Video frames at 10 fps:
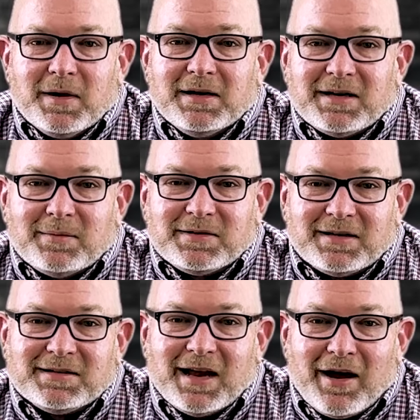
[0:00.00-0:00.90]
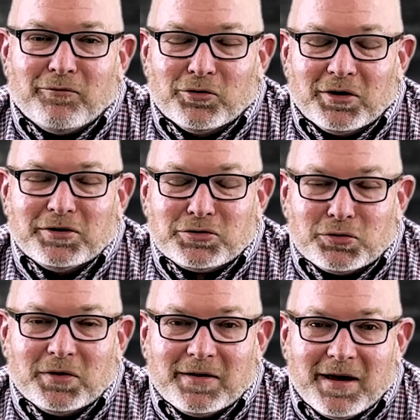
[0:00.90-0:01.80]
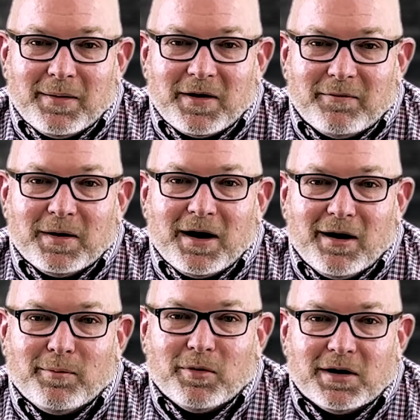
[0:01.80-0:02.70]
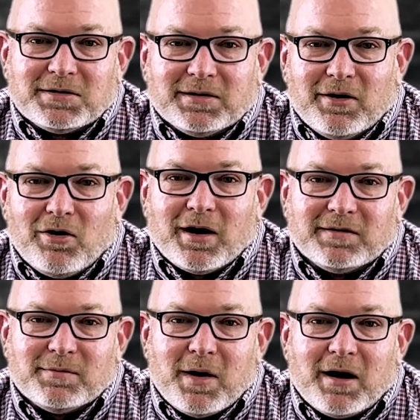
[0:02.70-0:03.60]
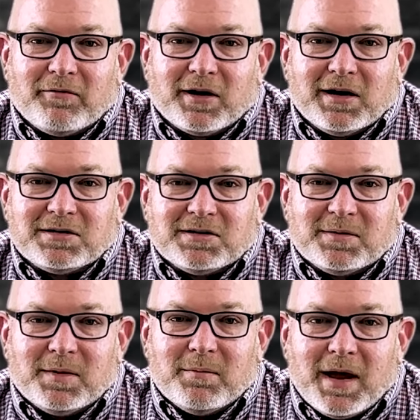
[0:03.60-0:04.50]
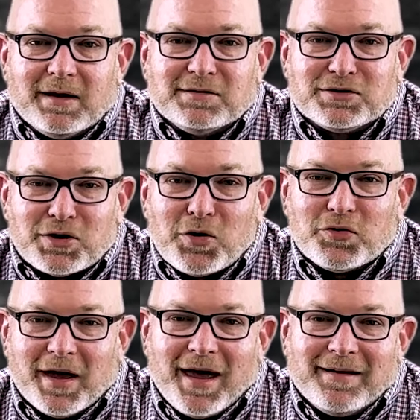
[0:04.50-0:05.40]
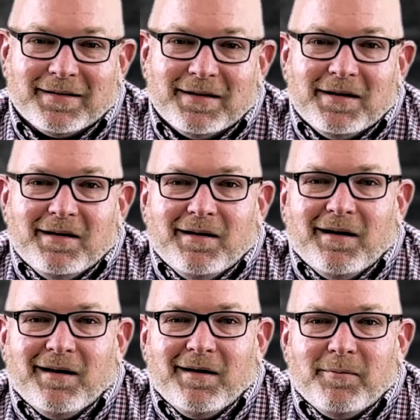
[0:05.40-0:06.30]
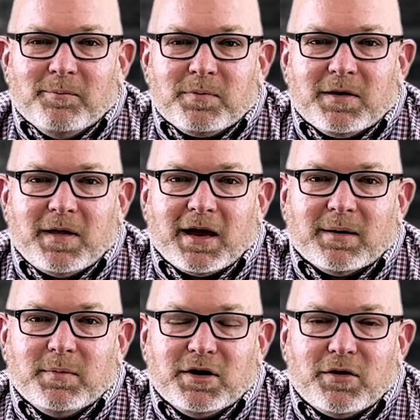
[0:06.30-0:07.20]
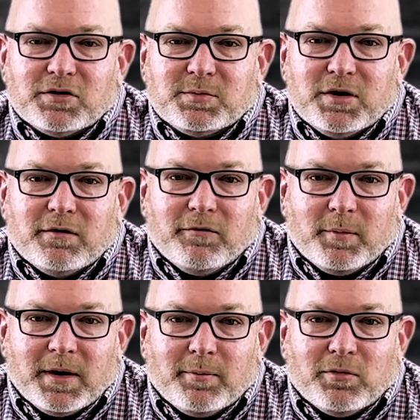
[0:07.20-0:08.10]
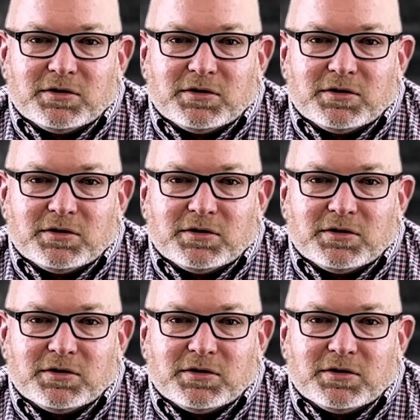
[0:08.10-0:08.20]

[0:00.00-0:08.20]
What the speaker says: many times that's not really truly them. They've been airbrushed and all kinds of modifications have been made so that they can be those beautiful people.